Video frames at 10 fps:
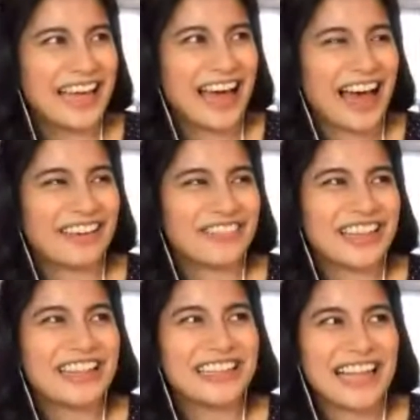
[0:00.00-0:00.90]
Um, and
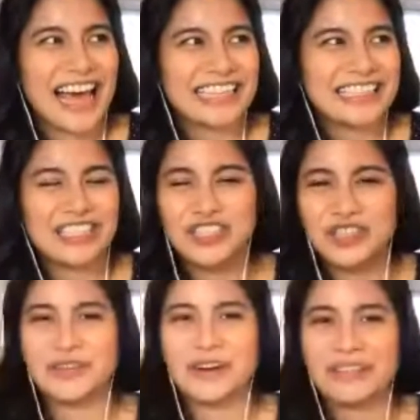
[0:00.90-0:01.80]
then the last
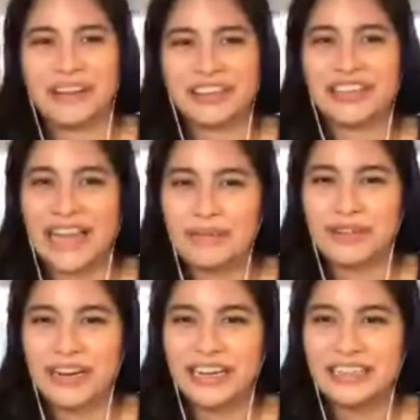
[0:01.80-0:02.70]
two are around
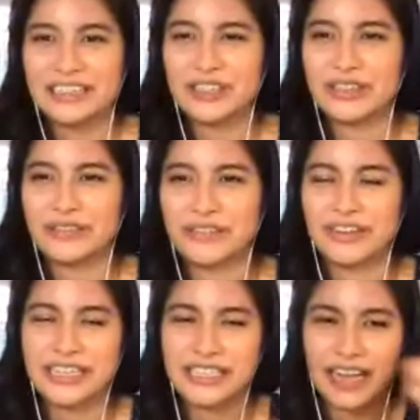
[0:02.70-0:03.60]
collaborating, two different
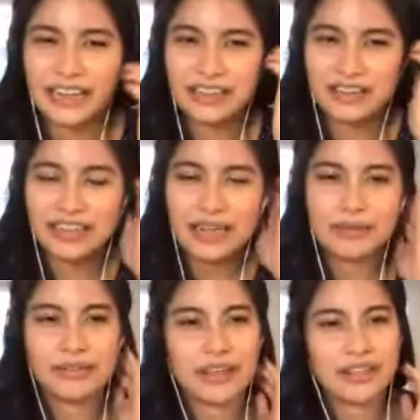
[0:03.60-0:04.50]
ways uh, you can
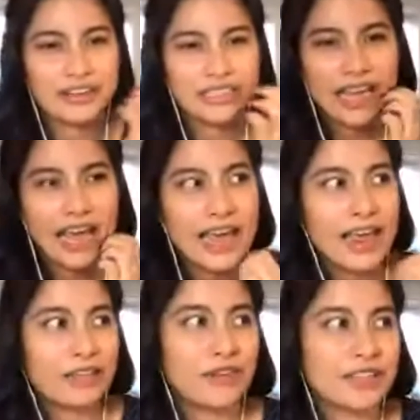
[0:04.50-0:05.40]
collaborate with others.
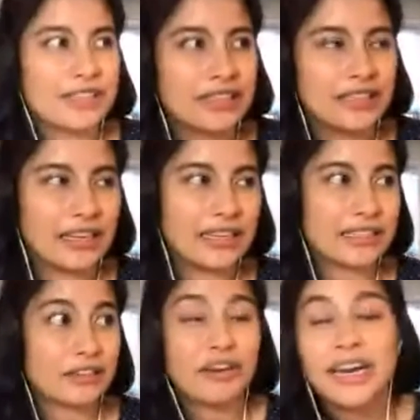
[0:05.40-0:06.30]
First
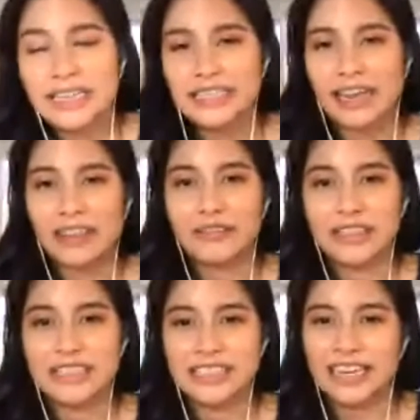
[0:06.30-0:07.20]
is creating together,
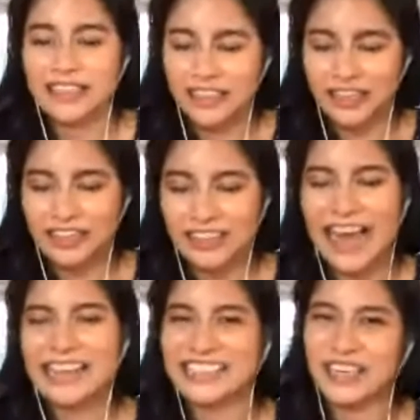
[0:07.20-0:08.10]
which is like the
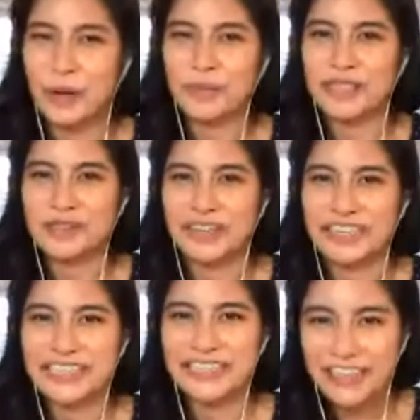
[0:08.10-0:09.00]
classic open
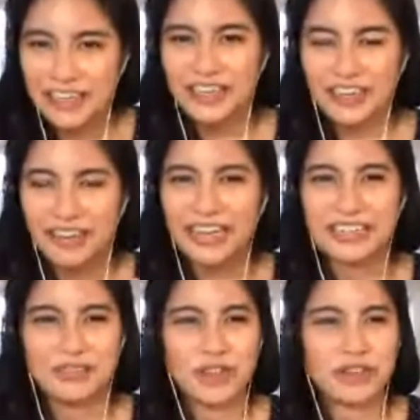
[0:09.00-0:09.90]
source
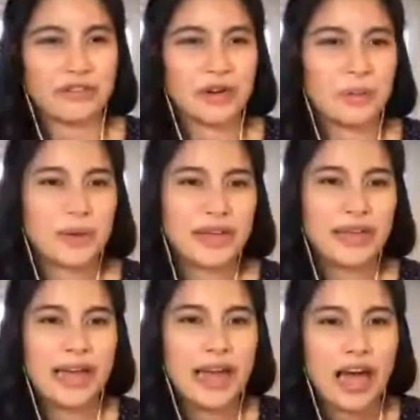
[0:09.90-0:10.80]
creating with a group,
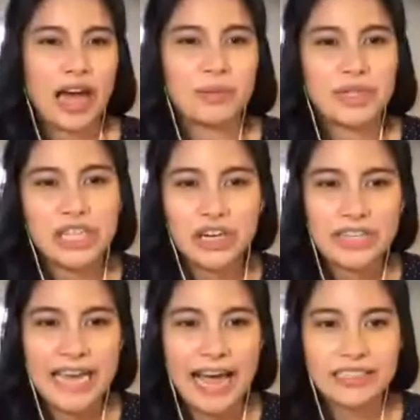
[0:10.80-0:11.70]
um, but share the
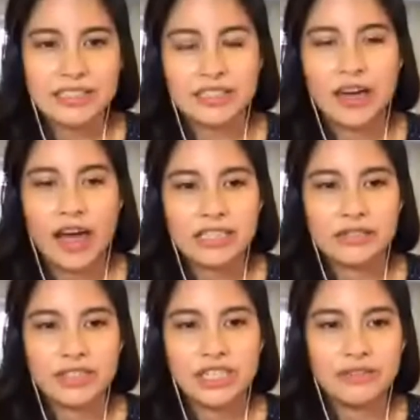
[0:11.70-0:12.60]
tasks and costs
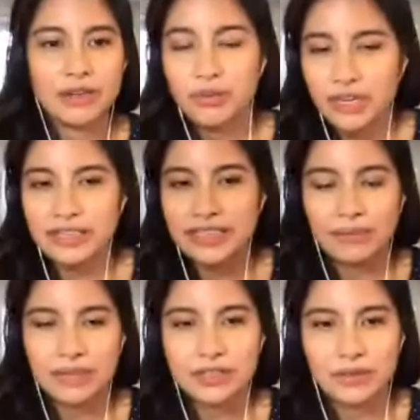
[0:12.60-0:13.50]
of achieving a
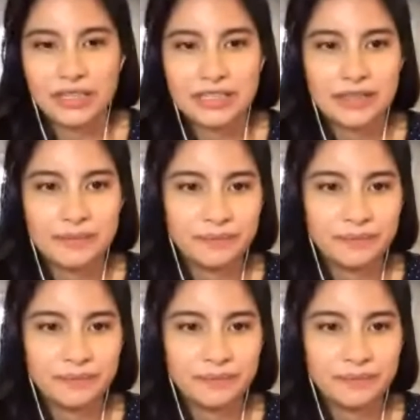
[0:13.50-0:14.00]
pre-established goals.